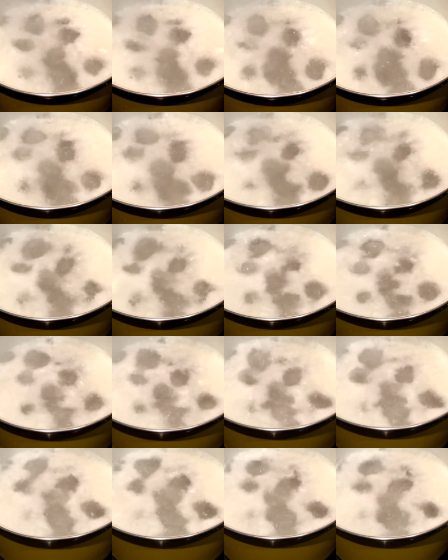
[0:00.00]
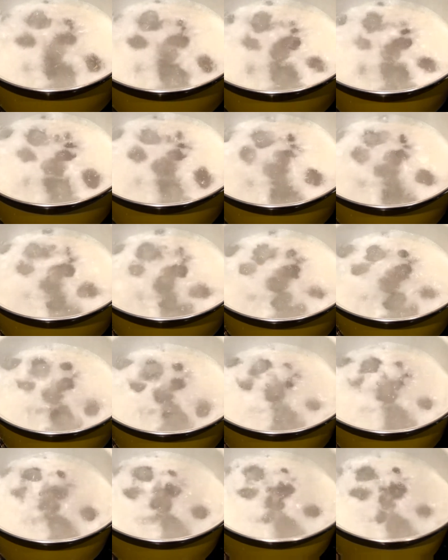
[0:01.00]
Here is what we got. All
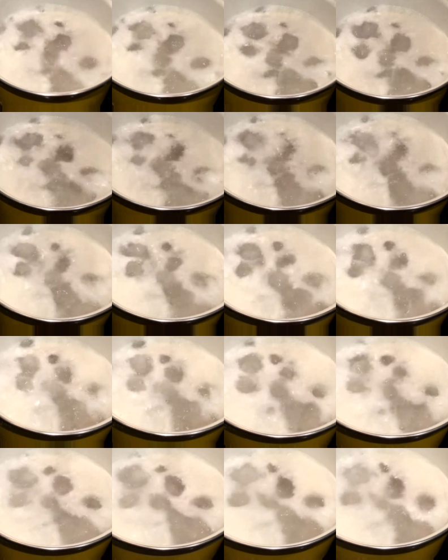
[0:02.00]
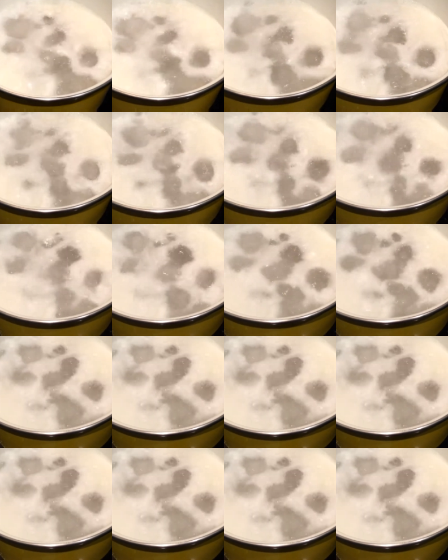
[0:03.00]
the meatballs are in. You cannot see them,